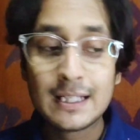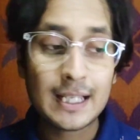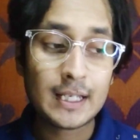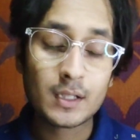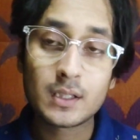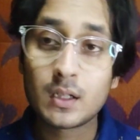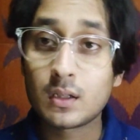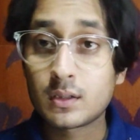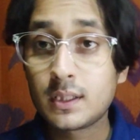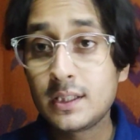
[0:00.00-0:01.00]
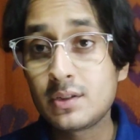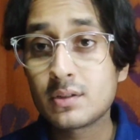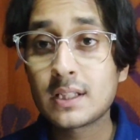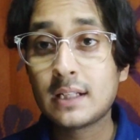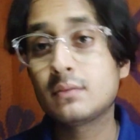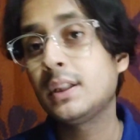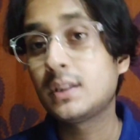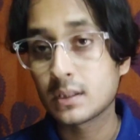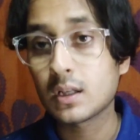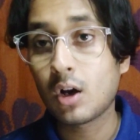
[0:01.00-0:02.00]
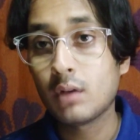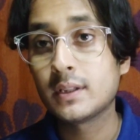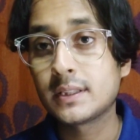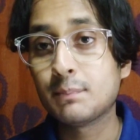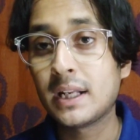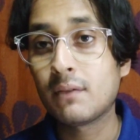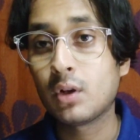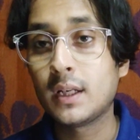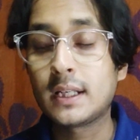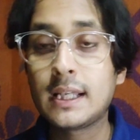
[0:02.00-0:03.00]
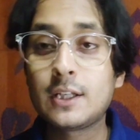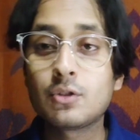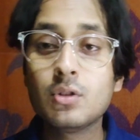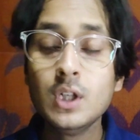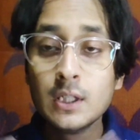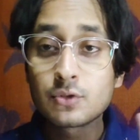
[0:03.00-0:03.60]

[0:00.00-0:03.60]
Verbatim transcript: like other teachers and teachers are always benevolent like you know